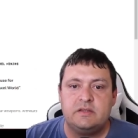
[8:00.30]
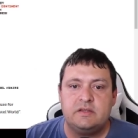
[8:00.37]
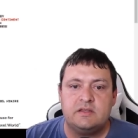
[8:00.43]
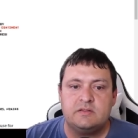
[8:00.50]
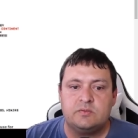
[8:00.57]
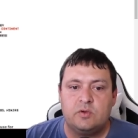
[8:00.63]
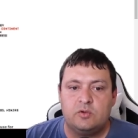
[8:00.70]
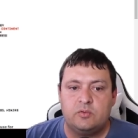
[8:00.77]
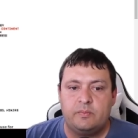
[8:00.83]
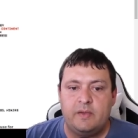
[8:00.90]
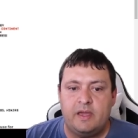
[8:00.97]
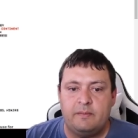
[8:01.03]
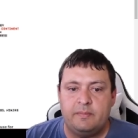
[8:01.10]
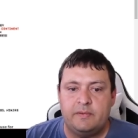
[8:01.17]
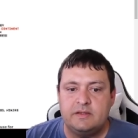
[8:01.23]
this
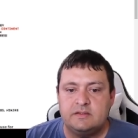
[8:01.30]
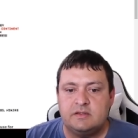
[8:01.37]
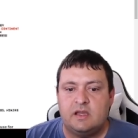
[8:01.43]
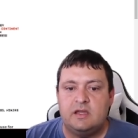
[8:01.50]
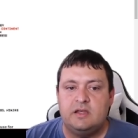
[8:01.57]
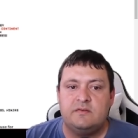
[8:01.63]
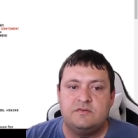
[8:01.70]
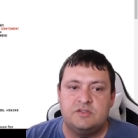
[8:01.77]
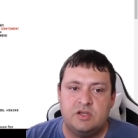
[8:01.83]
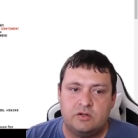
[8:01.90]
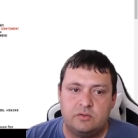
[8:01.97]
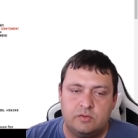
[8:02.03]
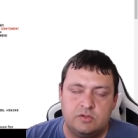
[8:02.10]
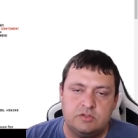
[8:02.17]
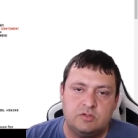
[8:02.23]
roadmap is kind of
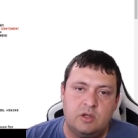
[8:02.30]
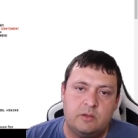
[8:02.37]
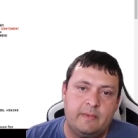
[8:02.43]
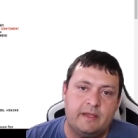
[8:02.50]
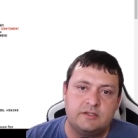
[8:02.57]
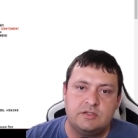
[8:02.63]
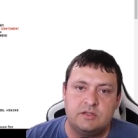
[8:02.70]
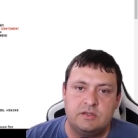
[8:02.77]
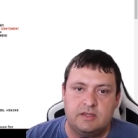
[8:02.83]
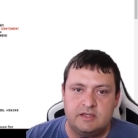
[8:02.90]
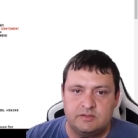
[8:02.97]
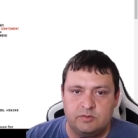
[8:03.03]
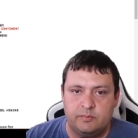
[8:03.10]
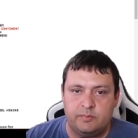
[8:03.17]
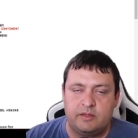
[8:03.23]
general, so I imagine
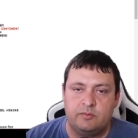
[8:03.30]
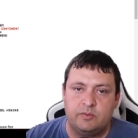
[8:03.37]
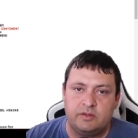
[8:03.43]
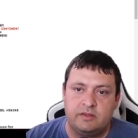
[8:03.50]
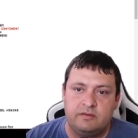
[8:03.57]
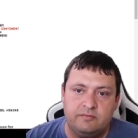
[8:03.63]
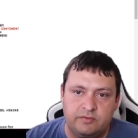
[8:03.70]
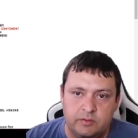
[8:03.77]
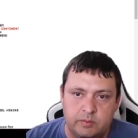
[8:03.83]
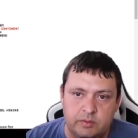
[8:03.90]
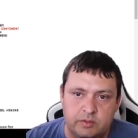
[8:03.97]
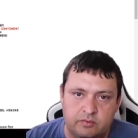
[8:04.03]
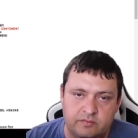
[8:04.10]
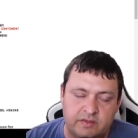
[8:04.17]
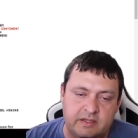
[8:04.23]
things will be really
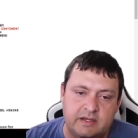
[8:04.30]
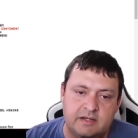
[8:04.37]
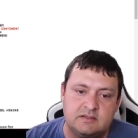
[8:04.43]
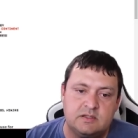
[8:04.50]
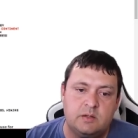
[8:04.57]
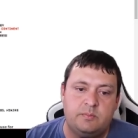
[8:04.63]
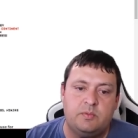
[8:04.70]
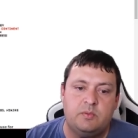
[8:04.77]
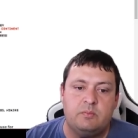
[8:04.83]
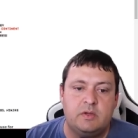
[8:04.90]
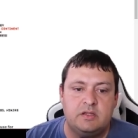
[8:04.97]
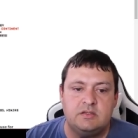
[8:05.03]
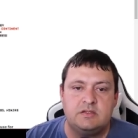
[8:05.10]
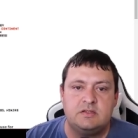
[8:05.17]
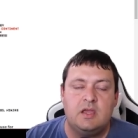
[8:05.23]
fluid over the next couple
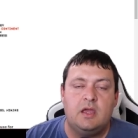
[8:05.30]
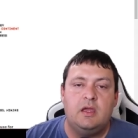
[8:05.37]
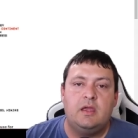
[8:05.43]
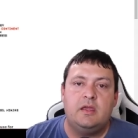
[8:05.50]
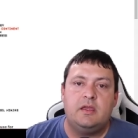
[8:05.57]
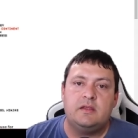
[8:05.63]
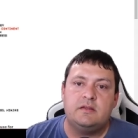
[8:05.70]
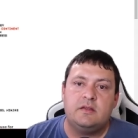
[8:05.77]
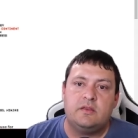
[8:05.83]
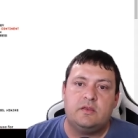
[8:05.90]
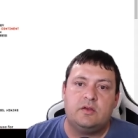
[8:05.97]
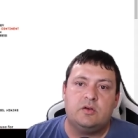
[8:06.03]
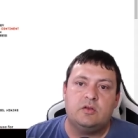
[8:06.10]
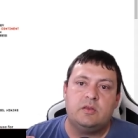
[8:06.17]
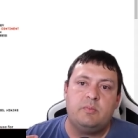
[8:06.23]
months into the
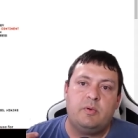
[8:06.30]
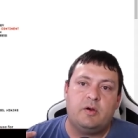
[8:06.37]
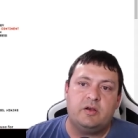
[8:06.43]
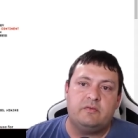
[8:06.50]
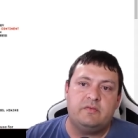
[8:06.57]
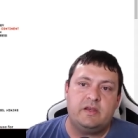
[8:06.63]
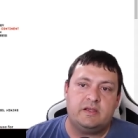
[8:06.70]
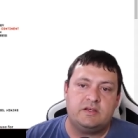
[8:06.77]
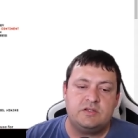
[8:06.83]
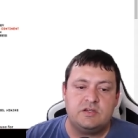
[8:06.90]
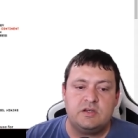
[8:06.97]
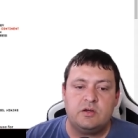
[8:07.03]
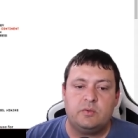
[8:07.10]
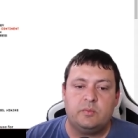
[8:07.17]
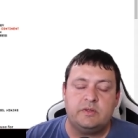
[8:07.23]
early part of next
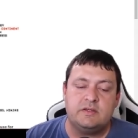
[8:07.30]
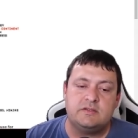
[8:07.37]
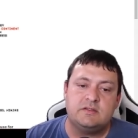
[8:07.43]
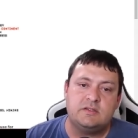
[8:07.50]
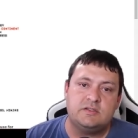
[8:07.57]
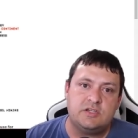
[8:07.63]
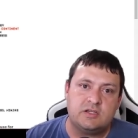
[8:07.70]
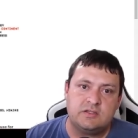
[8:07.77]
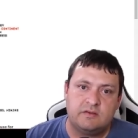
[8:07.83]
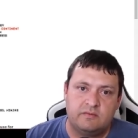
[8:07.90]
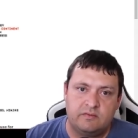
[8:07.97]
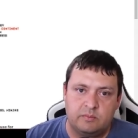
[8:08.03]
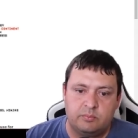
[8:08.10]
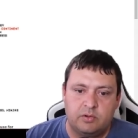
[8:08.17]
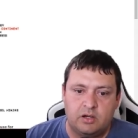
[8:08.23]
year with the of
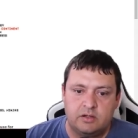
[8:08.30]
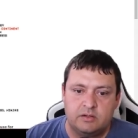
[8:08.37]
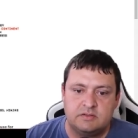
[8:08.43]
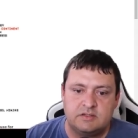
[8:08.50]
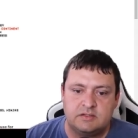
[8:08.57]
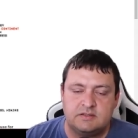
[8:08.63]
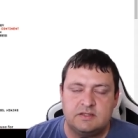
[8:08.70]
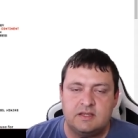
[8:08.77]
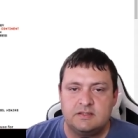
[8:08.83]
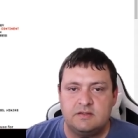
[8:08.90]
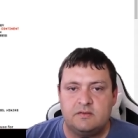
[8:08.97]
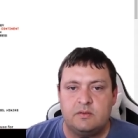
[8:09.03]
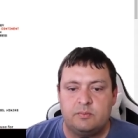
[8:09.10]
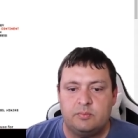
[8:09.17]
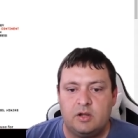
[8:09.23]
the pro- success
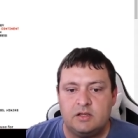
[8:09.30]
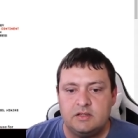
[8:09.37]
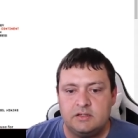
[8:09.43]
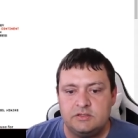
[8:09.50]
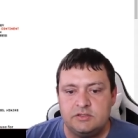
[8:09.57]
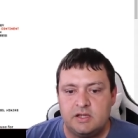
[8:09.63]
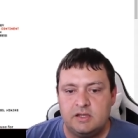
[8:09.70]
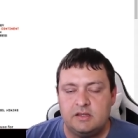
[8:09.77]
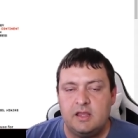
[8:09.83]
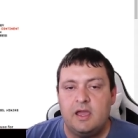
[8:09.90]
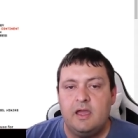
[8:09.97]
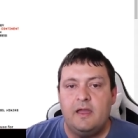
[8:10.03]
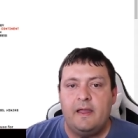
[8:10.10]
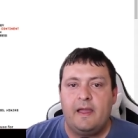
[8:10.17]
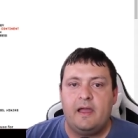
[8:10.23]
of the project
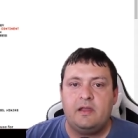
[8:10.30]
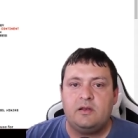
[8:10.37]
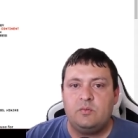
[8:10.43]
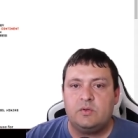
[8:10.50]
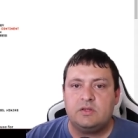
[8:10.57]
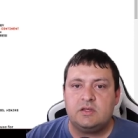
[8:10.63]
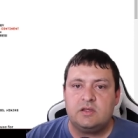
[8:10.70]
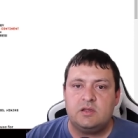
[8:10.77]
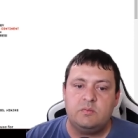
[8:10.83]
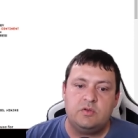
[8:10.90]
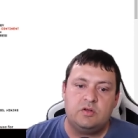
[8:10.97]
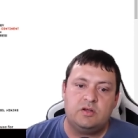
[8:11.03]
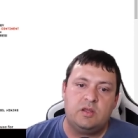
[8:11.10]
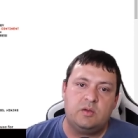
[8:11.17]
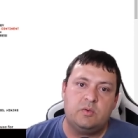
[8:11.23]
and what the
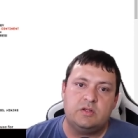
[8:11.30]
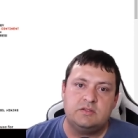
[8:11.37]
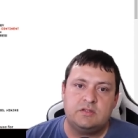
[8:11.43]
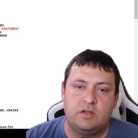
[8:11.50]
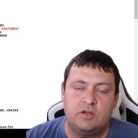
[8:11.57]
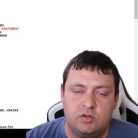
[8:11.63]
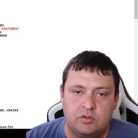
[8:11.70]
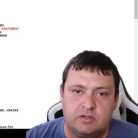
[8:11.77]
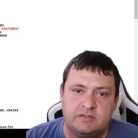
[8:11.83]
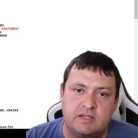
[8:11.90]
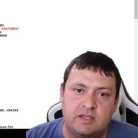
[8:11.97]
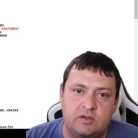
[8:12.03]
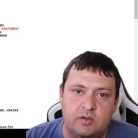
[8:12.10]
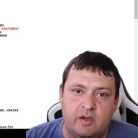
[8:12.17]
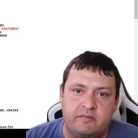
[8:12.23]
community wants to do because they
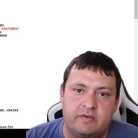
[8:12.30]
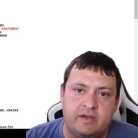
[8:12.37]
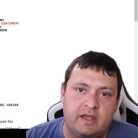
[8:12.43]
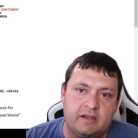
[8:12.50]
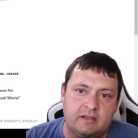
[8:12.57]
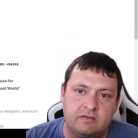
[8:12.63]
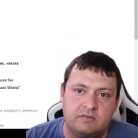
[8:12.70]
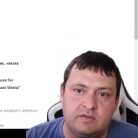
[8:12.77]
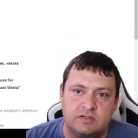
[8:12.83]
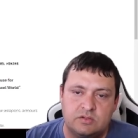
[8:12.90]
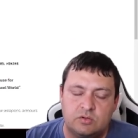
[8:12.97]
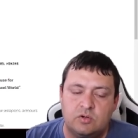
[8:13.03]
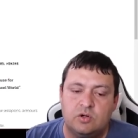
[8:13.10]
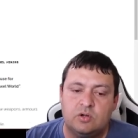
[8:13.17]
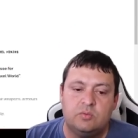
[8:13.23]
do have an active
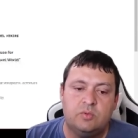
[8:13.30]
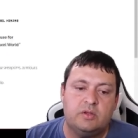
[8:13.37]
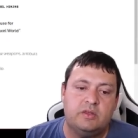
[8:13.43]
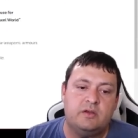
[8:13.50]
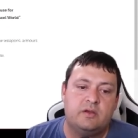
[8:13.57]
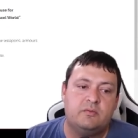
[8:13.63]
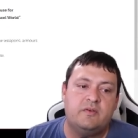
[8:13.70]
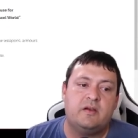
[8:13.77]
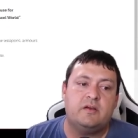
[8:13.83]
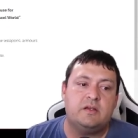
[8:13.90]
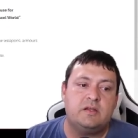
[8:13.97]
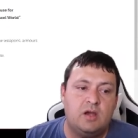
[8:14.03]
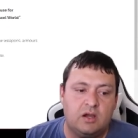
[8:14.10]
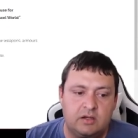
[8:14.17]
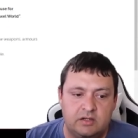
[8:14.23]
Discord where they're very
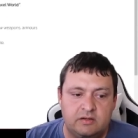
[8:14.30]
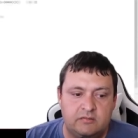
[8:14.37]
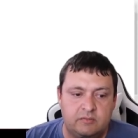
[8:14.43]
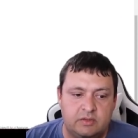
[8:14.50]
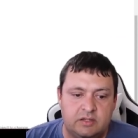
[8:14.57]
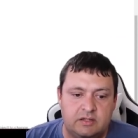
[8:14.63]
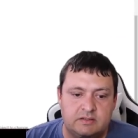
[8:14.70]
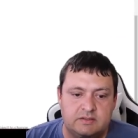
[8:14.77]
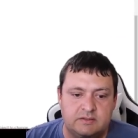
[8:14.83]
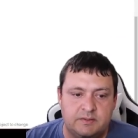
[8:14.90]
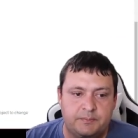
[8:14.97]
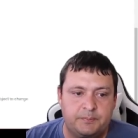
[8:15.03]
talkative with us.